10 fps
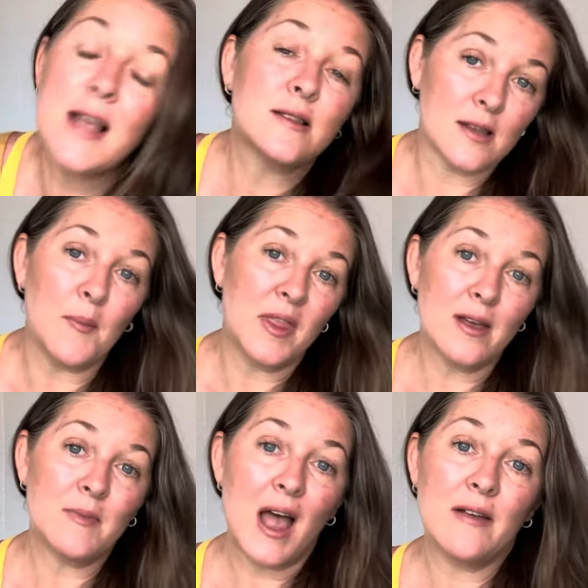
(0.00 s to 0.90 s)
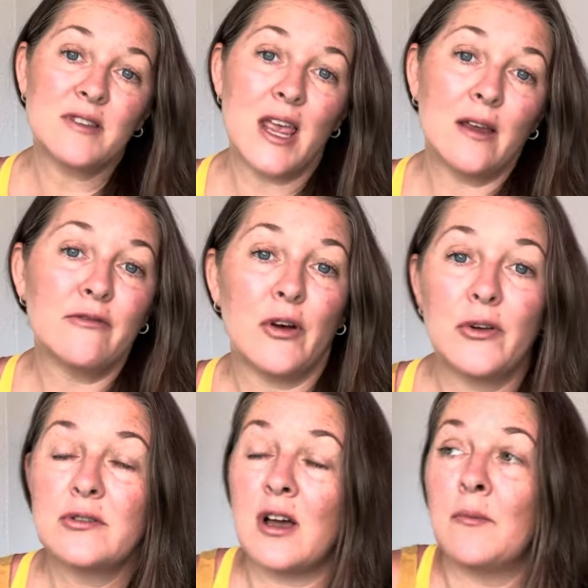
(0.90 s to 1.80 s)
And some of them I've taken
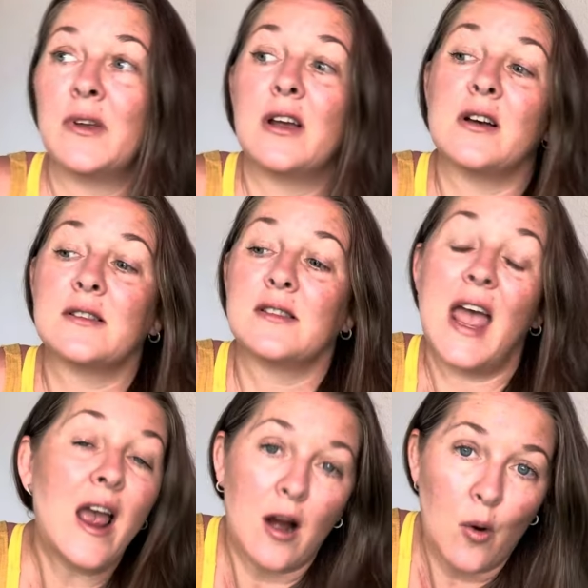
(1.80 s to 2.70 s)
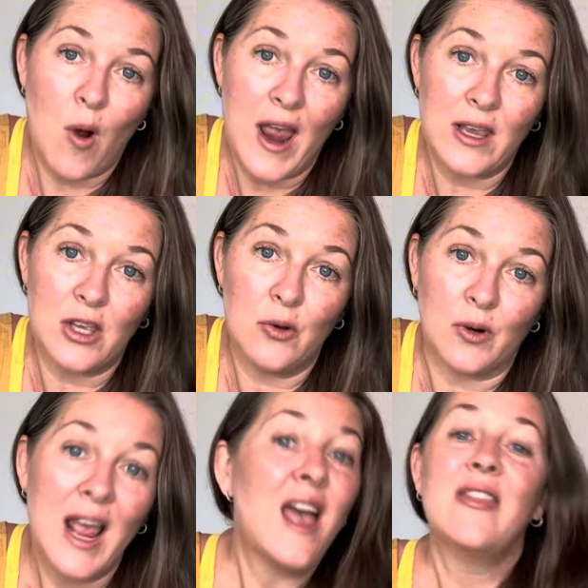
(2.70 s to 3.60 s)
photos on because they are quite cute.